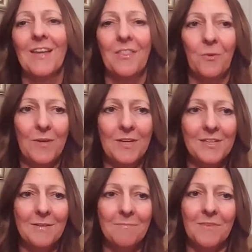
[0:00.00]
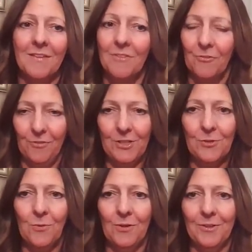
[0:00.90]
the Wyndham
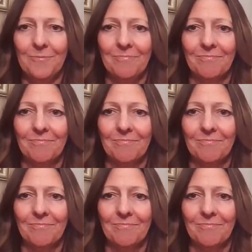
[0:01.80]
French Quarter.